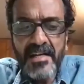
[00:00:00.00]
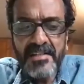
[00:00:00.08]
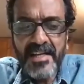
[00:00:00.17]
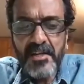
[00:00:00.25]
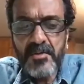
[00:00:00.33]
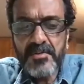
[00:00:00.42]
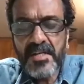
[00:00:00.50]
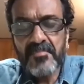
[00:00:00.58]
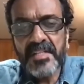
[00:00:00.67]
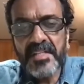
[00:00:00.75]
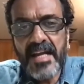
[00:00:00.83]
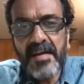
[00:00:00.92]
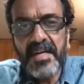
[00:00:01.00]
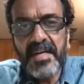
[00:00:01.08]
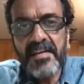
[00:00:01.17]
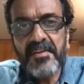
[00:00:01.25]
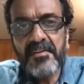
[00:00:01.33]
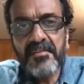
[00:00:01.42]
tell you something that I
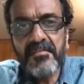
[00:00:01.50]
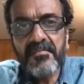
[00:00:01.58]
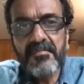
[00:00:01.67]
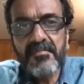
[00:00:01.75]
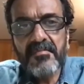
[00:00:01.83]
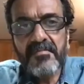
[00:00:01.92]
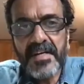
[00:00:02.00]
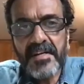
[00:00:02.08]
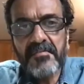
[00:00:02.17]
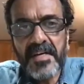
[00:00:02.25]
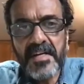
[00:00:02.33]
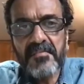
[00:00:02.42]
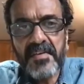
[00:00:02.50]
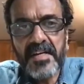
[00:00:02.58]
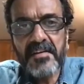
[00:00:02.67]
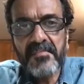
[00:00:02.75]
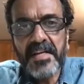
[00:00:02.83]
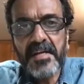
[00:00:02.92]
believe in very, very,
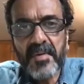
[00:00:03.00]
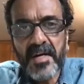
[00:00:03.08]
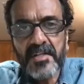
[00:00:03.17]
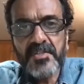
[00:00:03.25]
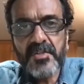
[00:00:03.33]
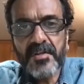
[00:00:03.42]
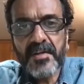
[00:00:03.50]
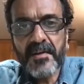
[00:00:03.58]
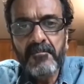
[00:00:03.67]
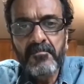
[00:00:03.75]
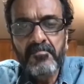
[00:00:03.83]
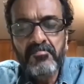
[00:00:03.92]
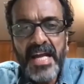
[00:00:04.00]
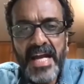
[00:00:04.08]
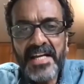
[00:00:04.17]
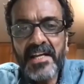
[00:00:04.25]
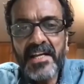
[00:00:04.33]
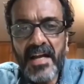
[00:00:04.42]
very, very much. Okay.
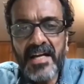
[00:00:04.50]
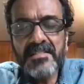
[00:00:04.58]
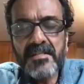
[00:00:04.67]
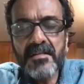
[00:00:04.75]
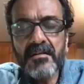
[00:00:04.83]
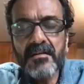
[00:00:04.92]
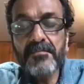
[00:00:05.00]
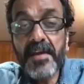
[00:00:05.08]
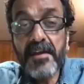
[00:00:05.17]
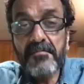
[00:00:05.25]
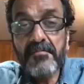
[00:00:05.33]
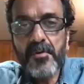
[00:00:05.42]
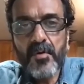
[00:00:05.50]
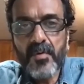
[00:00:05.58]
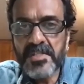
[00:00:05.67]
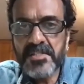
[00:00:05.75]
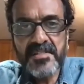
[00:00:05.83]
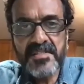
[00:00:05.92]
And it'll answer a fair few
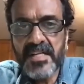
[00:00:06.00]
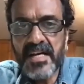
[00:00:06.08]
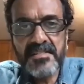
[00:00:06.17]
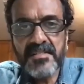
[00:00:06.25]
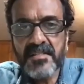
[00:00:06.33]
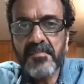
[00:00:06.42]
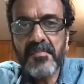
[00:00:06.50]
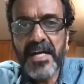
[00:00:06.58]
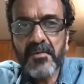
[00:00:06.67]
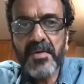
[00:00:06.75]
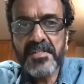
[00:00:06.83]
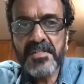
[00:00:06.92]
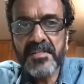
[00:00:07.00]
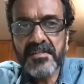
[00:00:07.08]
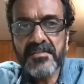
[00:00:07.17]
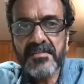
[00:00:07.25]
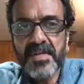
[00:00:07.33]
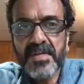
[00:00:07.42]
questions. It answered my
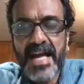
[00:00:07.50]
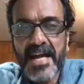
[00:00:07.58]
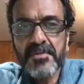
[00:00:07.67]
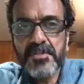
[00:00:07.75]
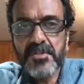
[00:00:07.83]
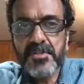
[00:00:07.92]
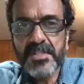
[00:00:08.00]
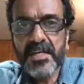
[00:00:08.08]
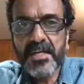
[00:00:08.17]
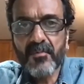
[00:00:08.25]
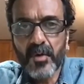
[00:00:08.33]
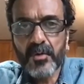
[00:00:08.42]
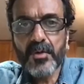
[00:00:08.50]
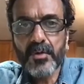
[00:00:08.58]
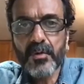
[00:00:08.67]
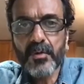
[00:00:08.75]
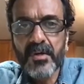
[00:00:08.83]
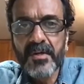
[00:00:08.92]
questions when I was choosing what to do.